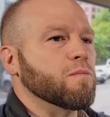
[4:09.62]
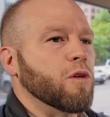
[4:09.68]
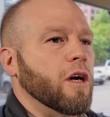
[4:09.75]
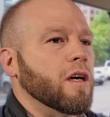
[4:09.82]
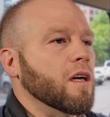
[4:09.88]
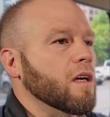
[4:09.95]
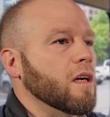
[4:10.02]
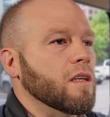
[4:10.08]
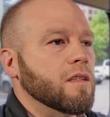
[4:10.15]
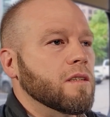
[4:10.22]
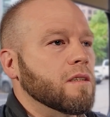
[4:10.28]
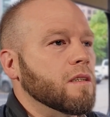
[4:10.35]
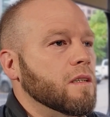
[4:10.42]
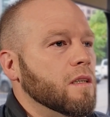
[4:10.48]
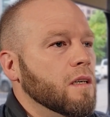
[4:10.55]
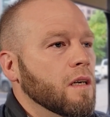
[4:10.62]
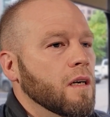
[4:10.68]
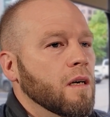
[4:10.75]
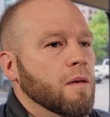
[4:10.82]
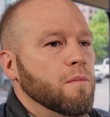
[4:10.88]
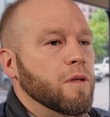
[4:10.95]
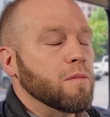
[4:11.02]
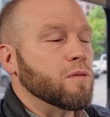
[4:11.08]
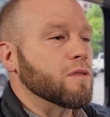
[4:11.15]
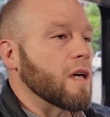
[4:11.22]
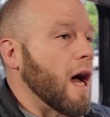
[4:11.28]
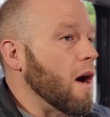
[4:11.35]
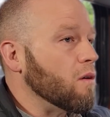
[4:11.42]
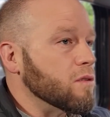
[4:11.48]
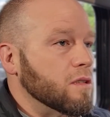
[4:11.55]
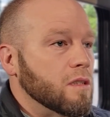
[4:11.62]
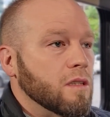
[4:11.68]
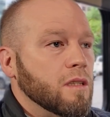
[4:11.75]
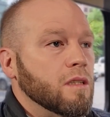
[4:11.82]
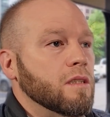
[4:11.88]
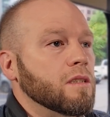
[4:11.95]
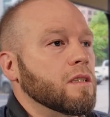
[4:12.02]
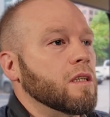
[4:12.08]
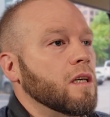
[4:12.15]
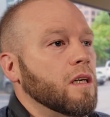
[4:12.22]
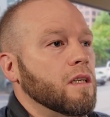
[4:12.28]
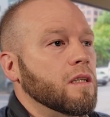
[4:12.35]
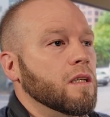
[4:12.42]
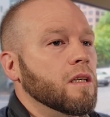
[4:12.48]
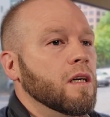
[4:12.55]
breaking into people's houses and